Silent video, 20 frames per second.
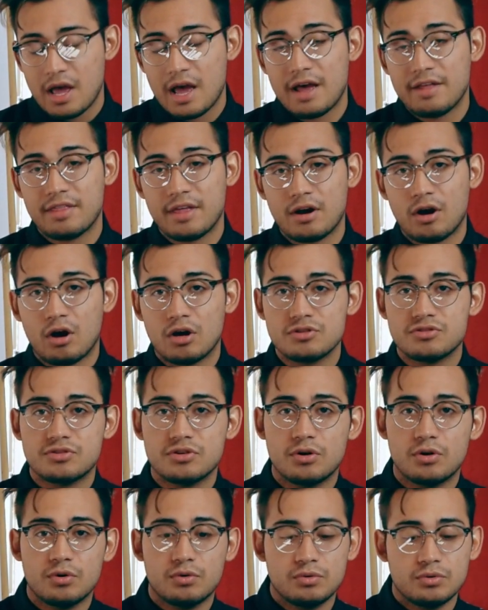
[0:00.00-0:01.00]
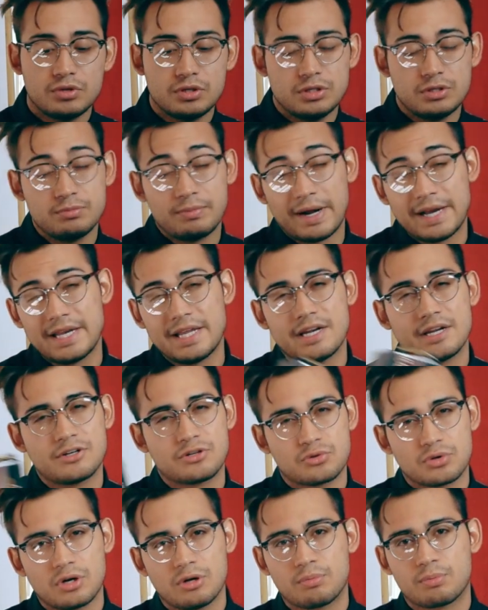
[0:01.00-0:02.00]
And then also you might need a
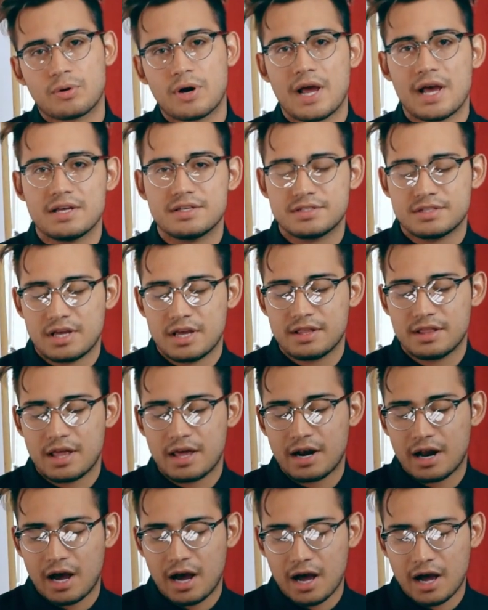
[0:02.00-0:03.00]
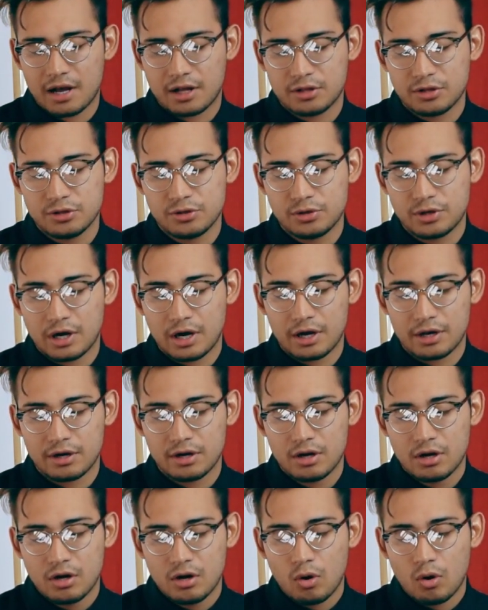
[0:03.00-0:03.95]
drill press and then a hot glue gun.